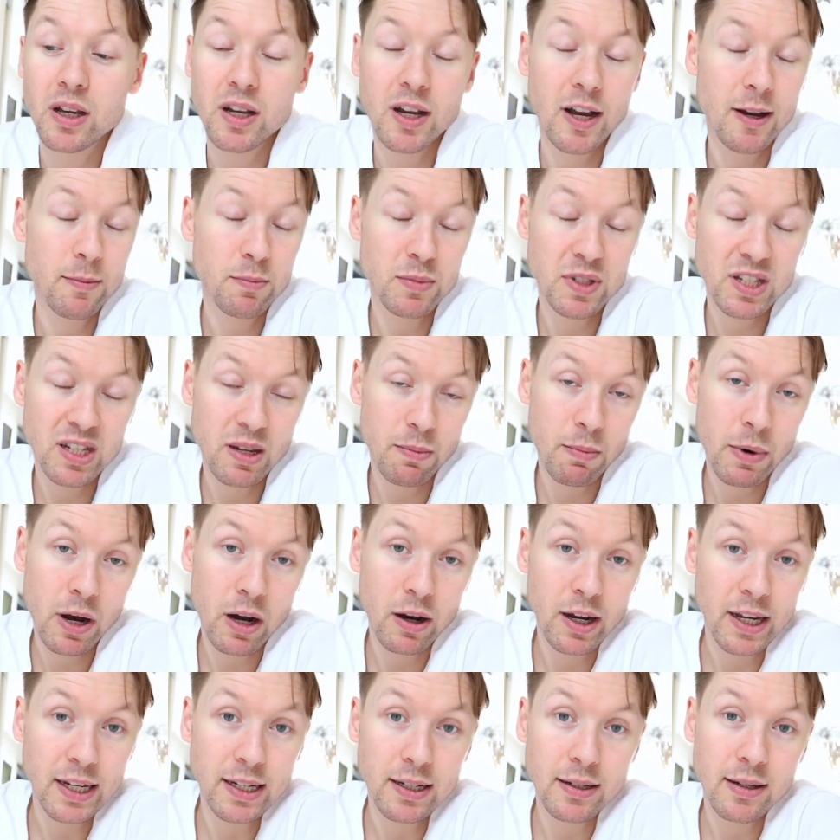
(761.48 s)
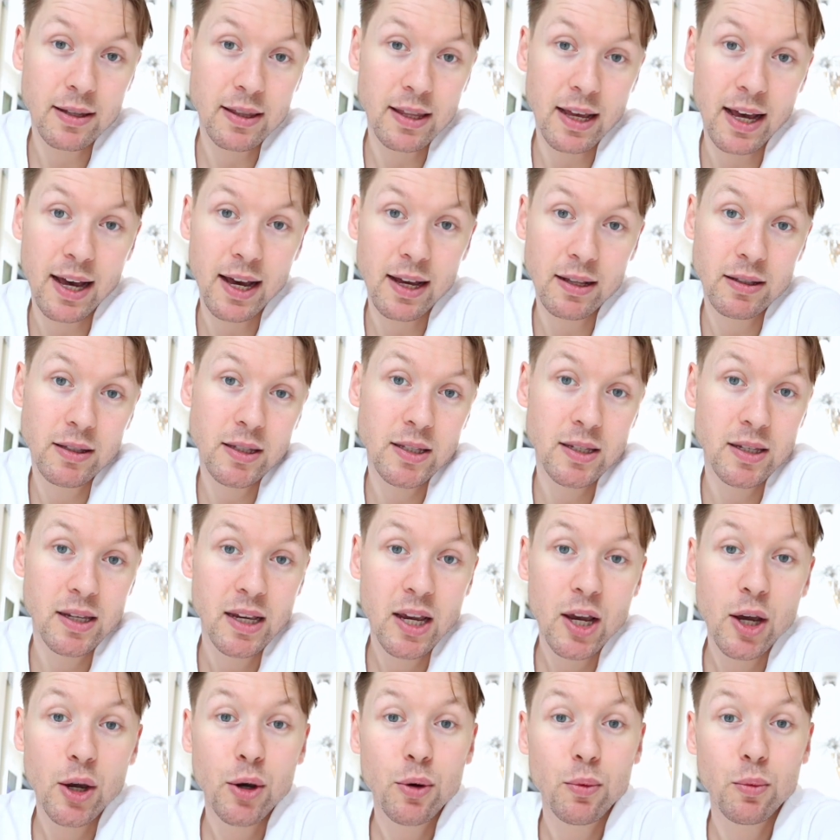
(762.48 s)
comes to mind that
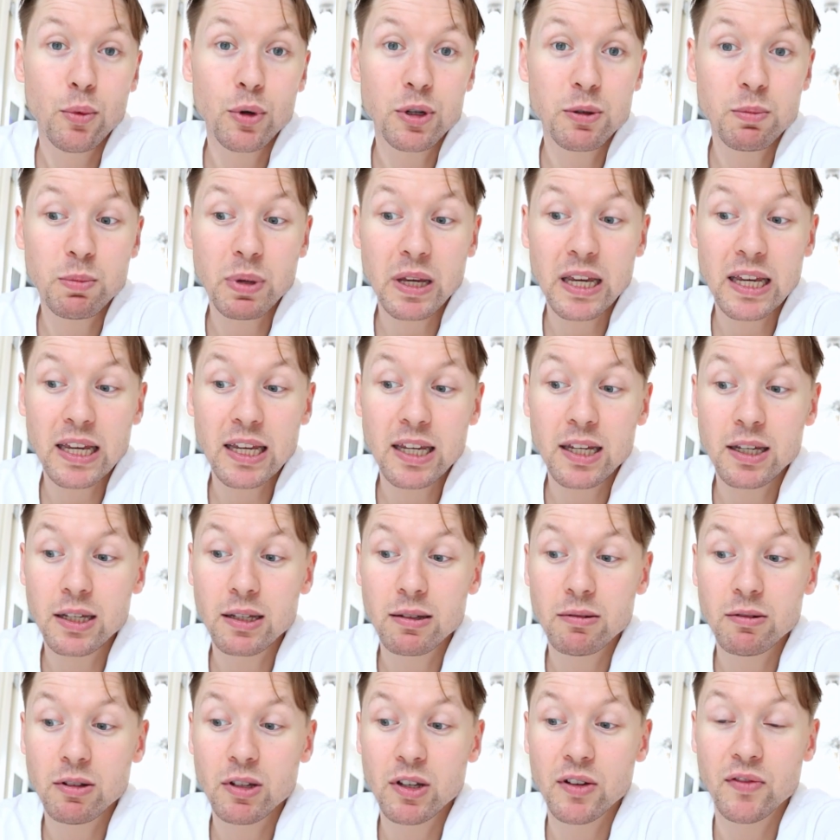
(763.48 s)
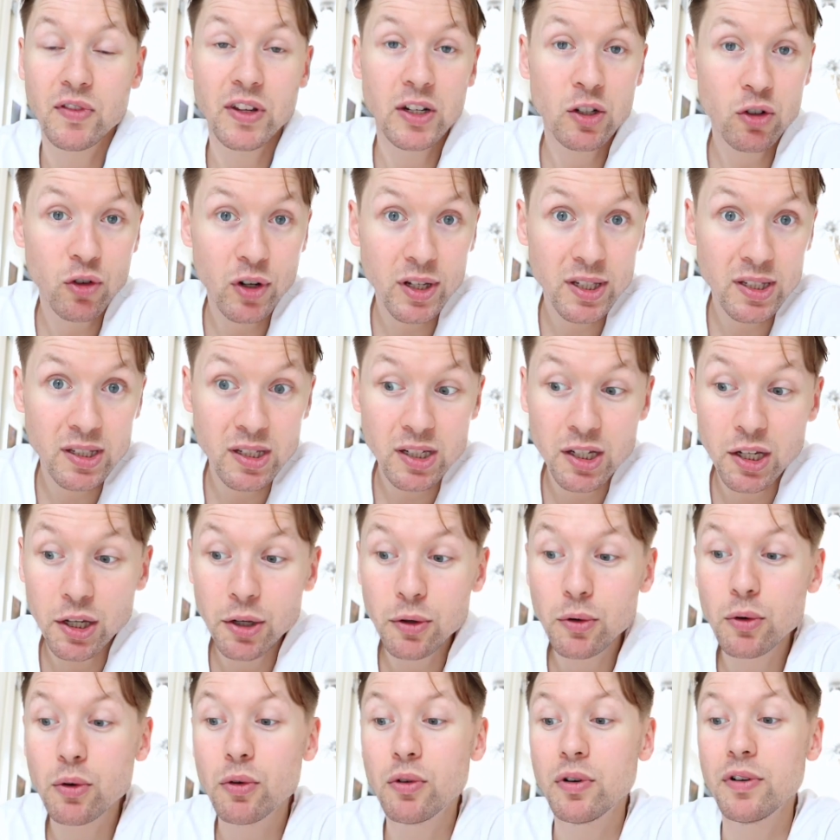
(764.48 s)
would be of interest to
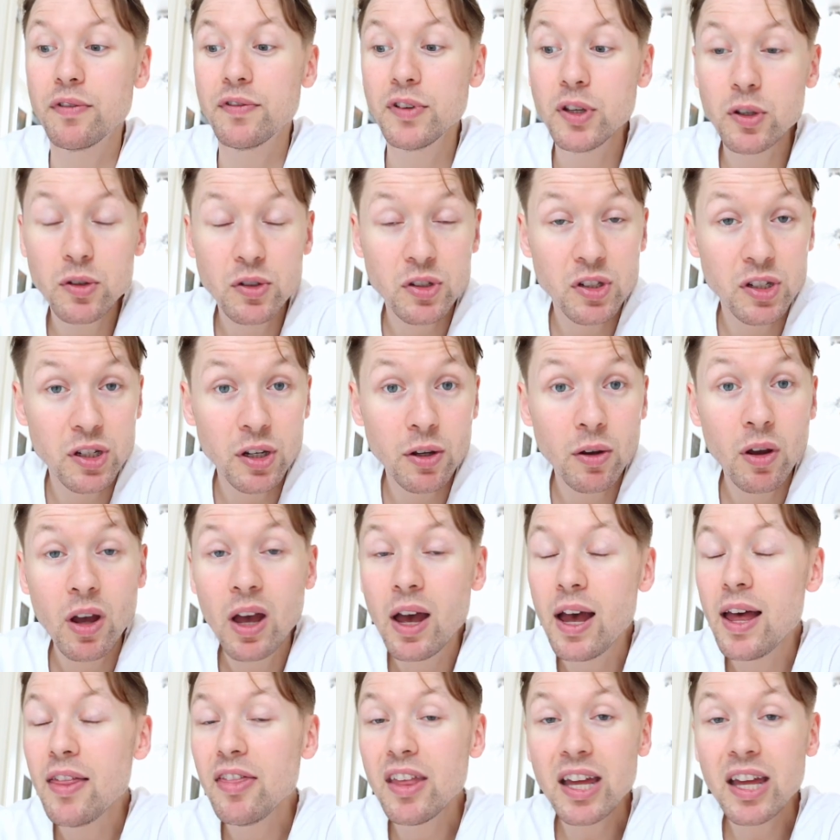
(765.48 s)
you or of use to you,